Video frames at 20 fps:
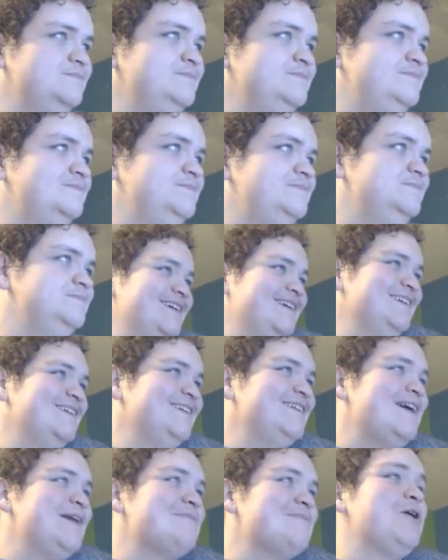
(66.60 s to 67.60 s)

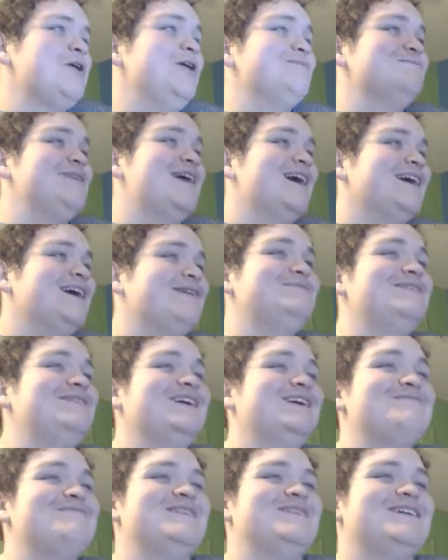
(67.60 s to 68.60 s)
I'm calling back. I'm gonna
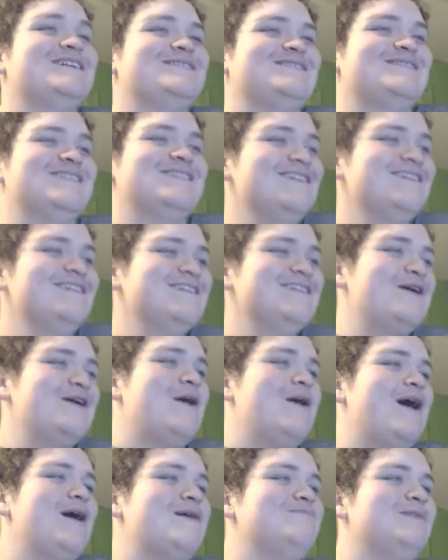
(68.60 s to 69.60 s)
get pissed. Oh,
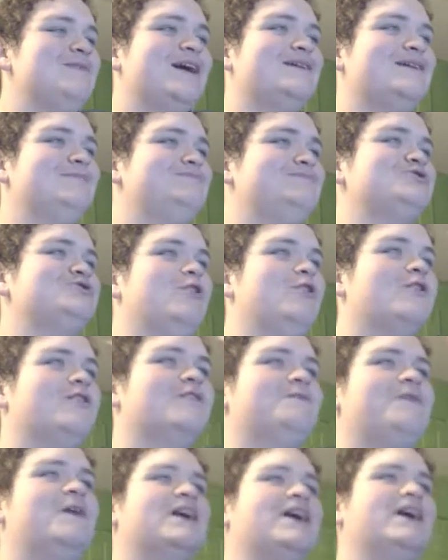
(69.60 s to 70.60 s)
I'm, I am so
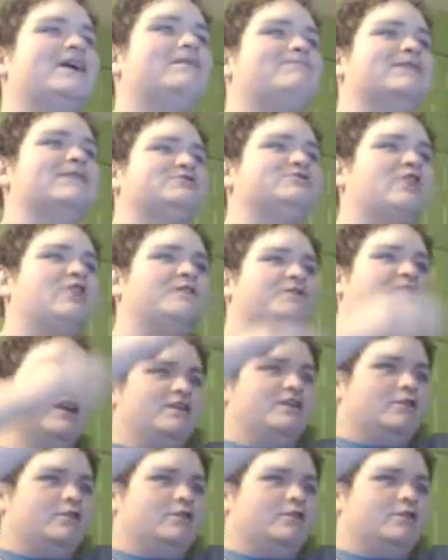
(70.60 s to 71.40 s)
fucking pissed off right